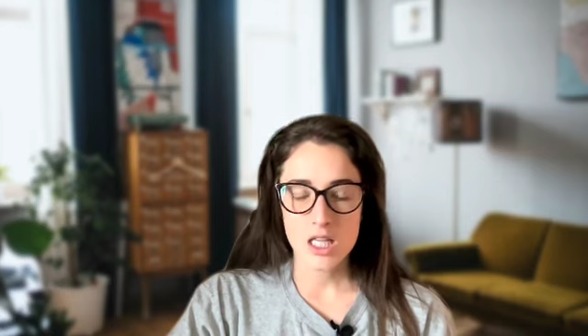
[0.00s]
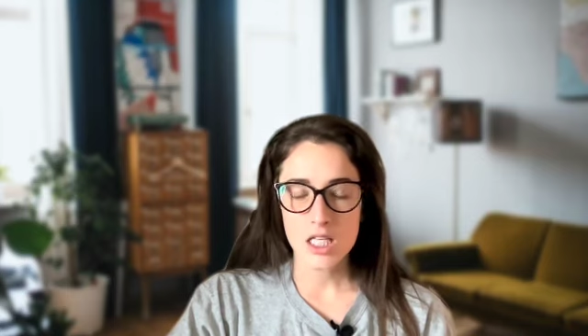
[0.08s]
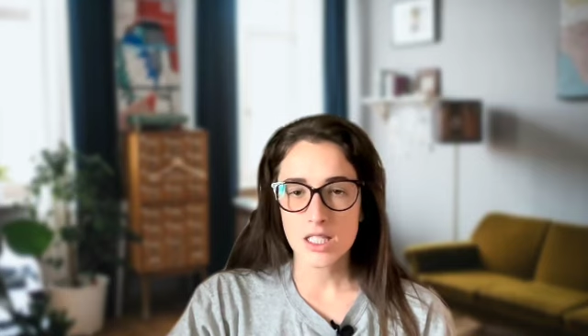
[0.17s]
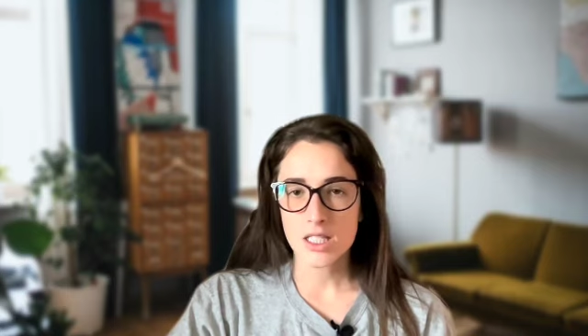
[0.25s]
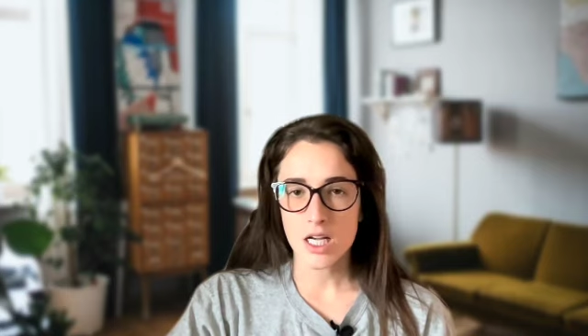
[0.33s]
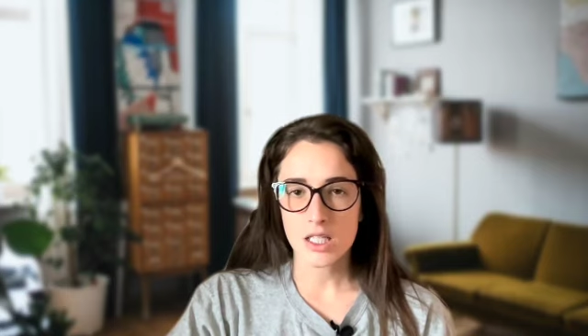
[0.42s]

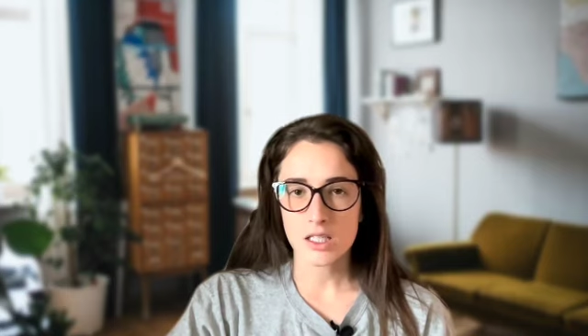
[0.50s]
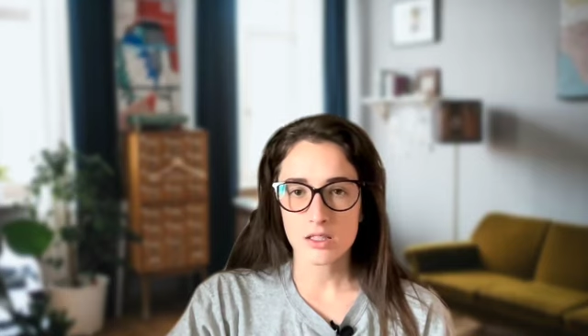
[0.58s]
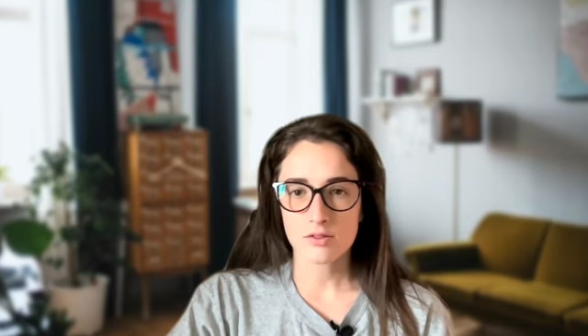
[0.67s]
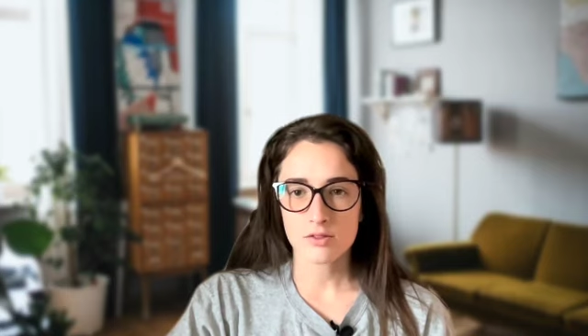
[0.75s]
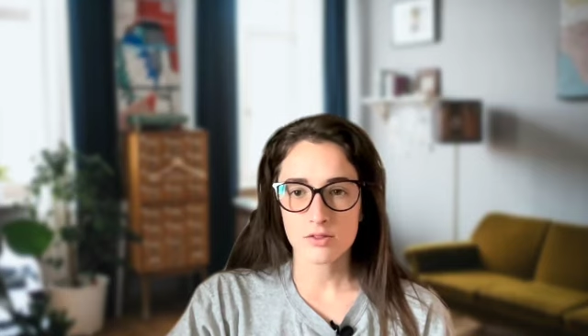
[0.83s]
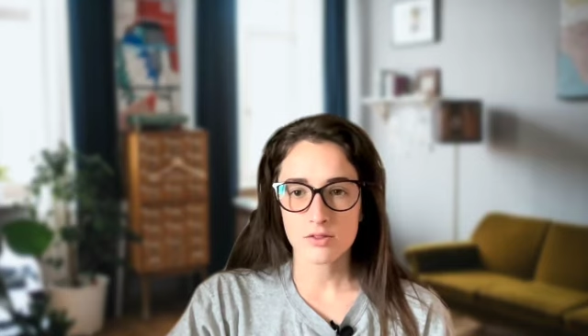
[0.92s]
These kind
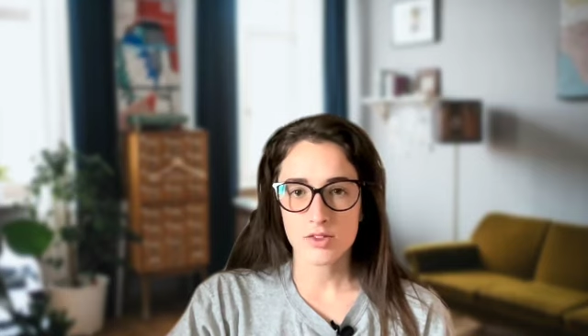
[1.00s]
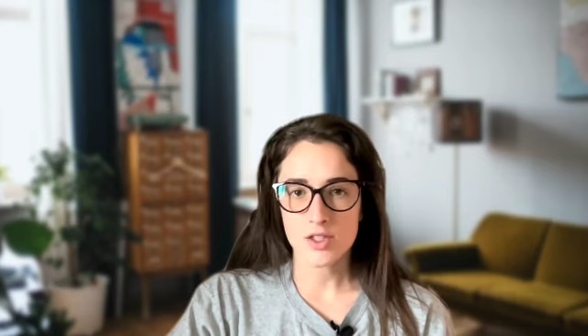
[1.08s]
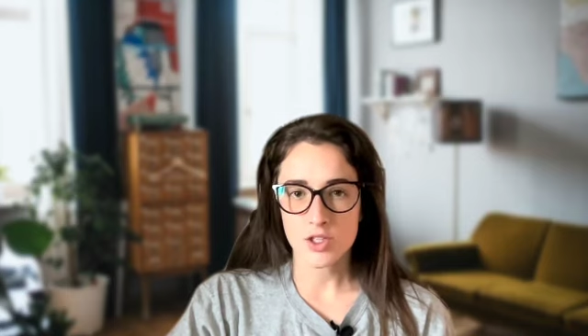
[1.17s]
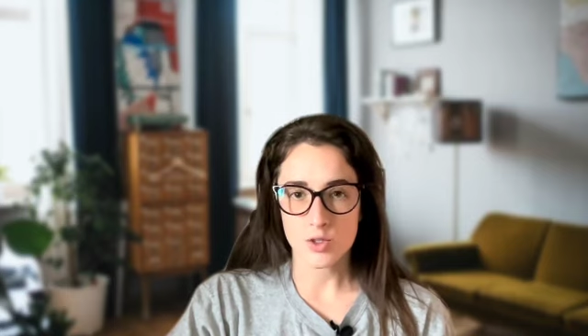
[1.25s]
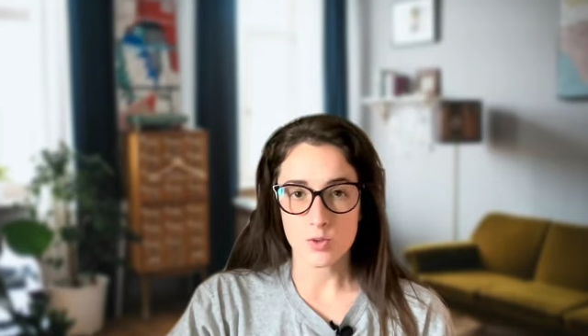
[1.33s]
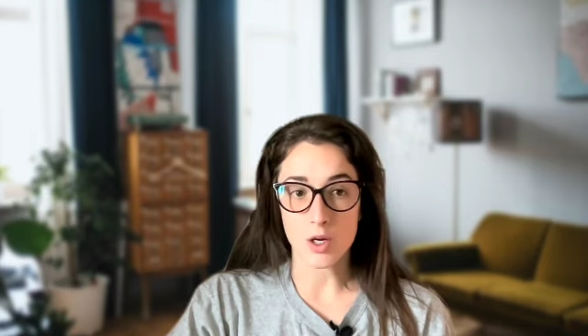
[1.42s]
of
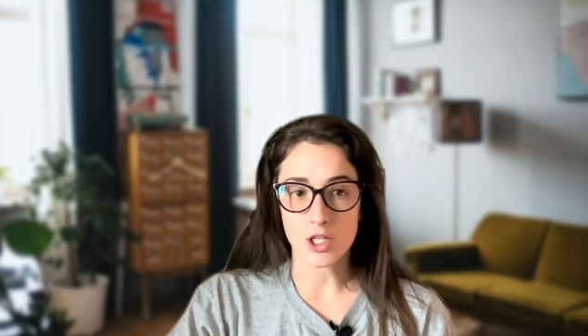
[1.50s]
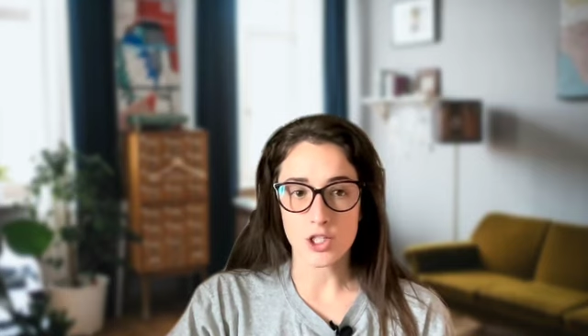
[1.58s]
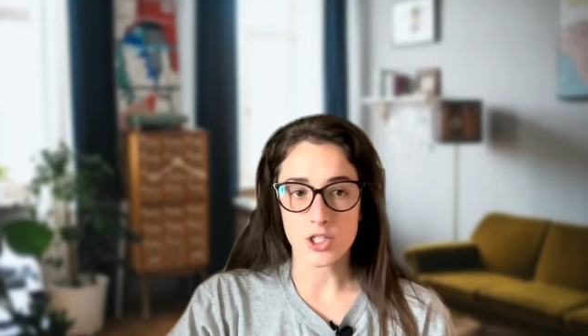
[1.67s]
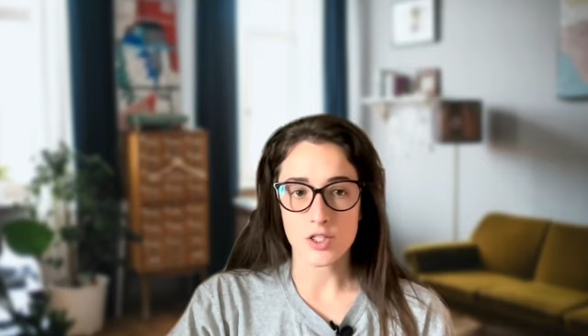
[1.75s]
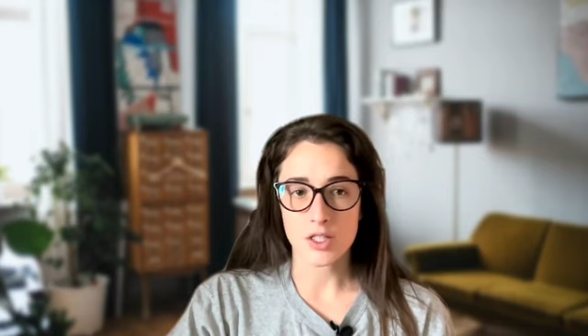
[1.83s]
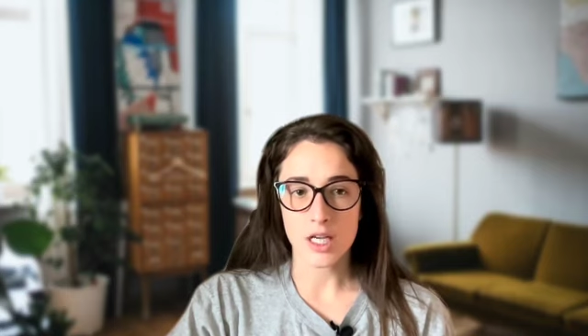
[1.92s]

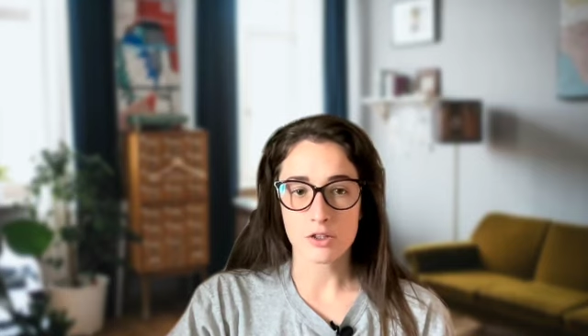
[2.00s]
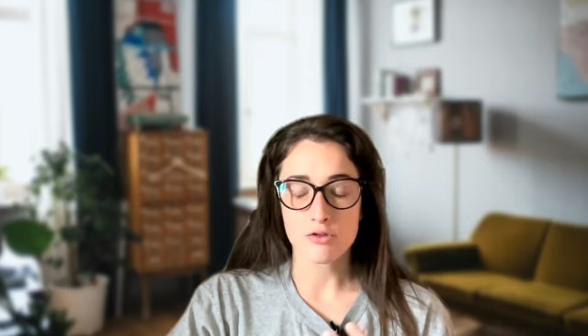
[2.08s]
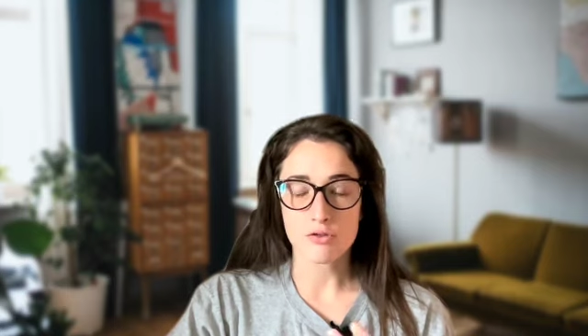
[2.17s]
situations can